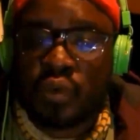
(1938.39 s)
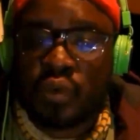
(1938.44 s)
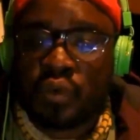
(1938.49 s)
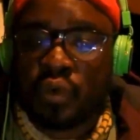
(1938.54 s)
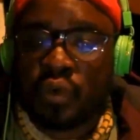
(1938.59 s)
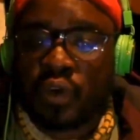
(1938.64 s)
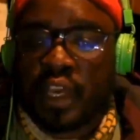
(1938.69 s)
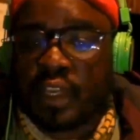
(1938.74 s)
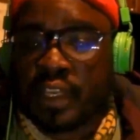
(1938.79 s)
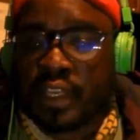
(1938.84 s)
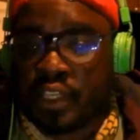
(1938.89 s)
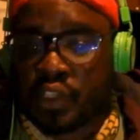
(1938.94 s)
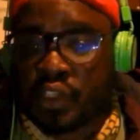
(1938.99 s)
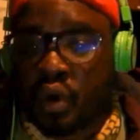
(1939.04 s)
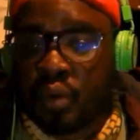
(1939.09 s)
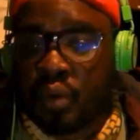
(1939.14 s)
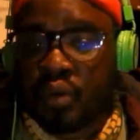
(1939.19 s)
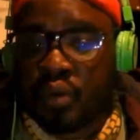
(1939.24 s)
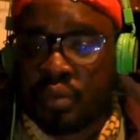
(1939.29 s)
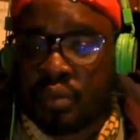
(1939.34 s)
get a job
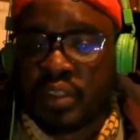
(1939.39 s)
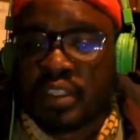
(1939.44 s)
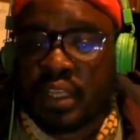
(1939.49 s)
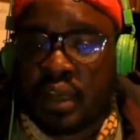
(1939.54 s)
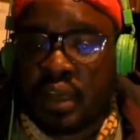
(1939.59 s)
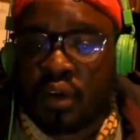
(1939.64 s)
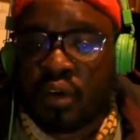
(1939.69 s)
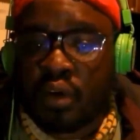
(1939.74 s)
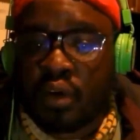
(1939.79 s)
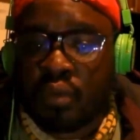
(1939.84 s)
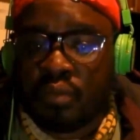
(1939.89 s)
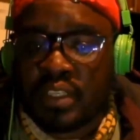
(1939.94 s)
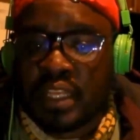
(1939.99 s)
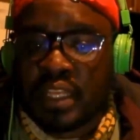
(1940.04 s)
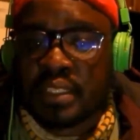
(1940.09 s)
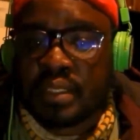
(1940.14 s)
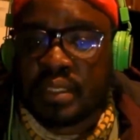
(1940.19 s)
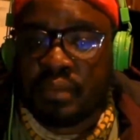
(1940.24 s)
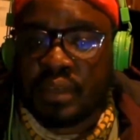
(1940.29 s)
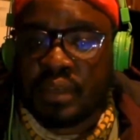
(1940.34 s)
on Mzansi
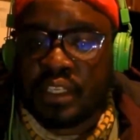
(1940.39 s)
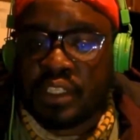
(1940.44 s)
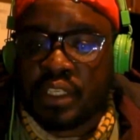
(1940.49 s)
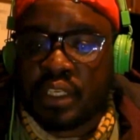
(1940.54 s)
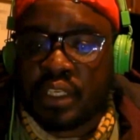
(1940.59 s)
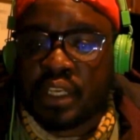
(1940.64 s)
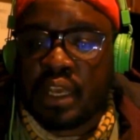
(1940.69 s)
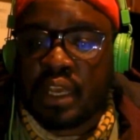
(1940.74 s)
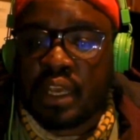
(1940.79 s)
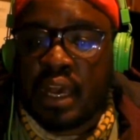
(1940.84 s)
Magic,